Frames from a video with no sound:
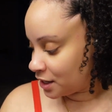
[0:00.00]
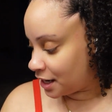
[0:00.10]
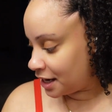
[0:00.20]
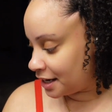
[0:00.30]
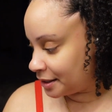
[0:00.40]

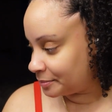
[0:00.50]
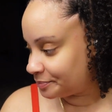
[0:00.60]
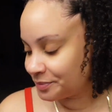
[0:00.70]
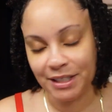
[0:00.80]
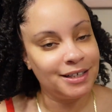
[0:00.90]

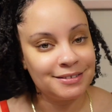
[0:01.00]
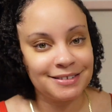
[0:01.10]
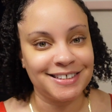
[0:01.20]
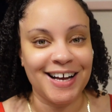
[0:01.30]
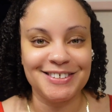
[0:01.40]
Yeah.
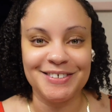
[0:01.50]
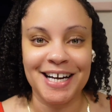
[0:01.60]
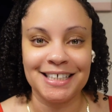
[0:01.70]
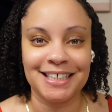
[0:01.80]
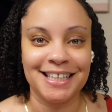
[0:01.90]
So I'll see you
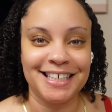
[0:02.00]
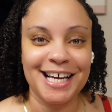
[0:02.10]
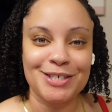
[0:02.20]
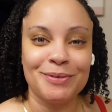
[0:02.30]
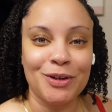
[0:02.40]
guys in the
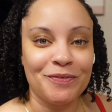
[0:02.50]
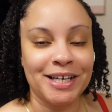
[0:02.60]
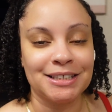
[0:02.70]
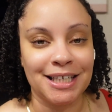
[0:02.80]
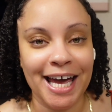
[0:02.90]
next one. Don't
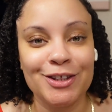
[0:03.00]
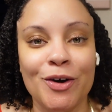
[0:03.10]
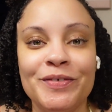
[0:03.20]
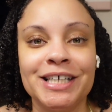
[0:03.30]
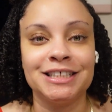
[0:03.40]
forget to like.
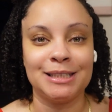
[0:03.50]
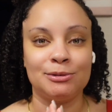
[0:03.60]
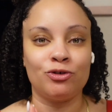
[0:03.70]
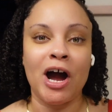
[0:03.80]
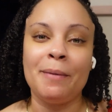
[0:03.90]
Don't forget to
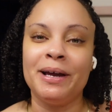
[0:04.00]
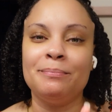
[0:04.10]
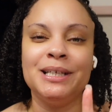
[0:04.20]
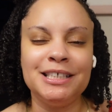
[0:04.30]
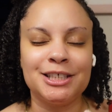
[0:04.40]
subscribe. And
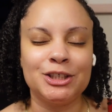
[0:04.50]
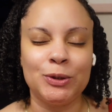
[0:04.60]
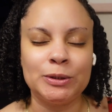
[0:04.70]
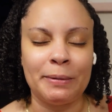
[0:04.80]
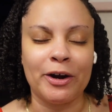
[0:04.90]
please
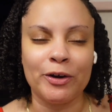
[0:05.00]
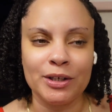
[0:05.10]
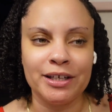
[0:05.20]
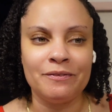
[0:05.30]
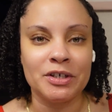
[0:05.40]
excuse my
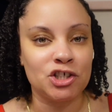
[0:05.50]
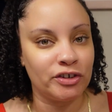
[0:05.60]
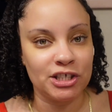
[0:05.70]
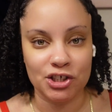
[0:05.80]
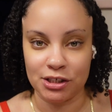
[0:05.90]
earlier
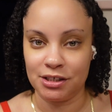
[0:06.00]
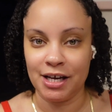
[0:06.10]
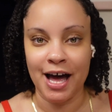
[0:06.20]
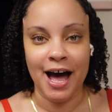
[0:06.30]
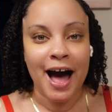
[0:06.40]
frustration.
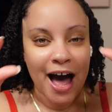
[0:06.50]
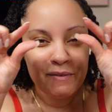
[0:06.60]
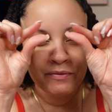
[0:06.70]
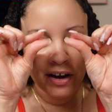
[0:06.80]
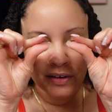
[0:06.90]
I
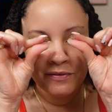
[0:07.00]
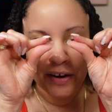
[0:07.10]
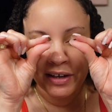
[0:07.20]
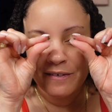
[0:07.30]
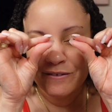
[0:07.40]
have a very,
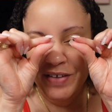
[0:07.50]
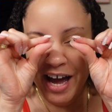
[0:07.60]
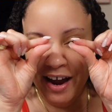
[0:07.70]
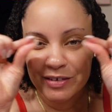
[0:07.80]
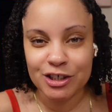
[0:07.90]
very,
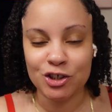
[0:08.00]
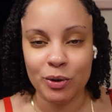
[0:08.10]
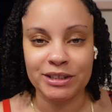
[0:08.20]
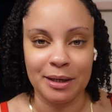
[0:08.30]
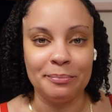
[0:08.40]
very
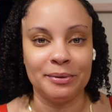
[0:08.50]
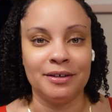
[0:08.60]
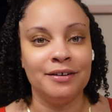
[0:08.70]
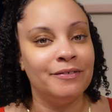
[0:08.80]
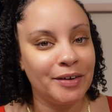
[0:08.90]
short
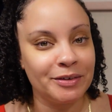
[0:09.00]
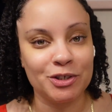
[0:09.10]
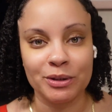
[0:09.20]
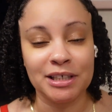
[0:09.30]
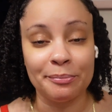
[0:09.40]
temper. Very
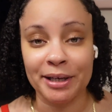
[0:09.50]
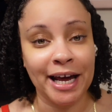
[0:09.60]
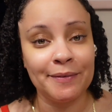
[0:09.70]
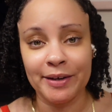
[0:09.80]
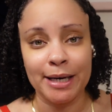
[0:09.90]
short temper. And
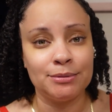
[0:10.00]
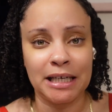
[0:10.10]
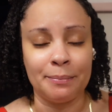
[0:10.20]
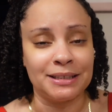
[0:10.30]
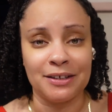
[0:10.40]
I even get upset
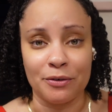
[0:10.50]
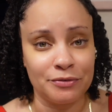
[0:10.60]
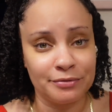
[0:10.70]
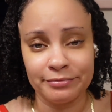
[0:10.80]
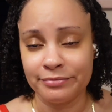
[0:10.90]
at myself.
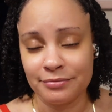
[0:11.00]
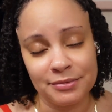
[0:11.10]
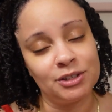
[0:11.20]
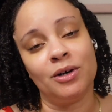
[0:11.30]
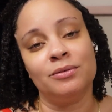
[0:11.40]

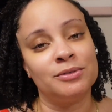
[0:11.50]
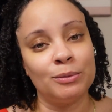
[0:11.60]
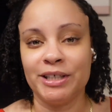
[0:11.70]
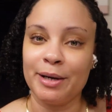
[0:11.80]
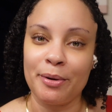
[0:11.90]
So don't
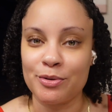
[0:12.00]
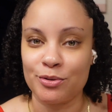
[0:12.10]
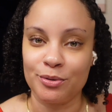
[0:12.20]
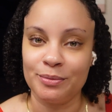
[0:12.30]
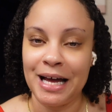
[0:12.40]
take it
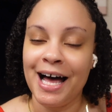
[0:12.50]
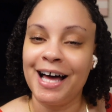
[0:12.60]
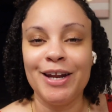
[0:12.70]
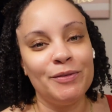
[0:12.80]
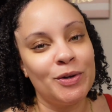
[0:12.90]
personal. I
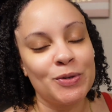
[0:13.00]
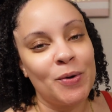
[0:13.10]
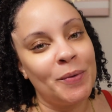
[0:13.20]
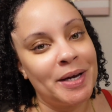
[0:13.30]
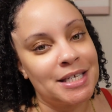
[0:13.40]
love you as
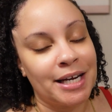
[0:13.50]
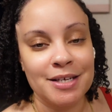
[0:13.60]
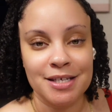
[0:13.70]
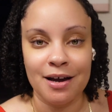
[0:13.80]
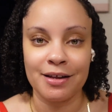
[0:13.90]
always. And I'll
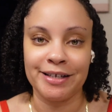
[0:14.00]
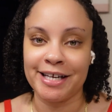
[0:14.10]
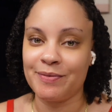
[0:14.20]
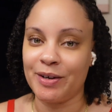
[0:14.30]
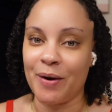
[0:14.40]
see y'all in the
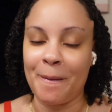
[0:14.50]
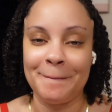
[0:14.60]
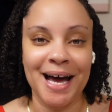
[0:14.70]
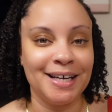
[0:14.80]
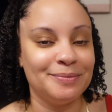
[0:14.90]
next video.
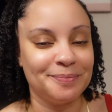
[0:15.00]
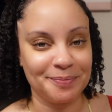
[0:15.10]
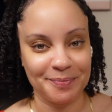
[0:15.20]
Bye.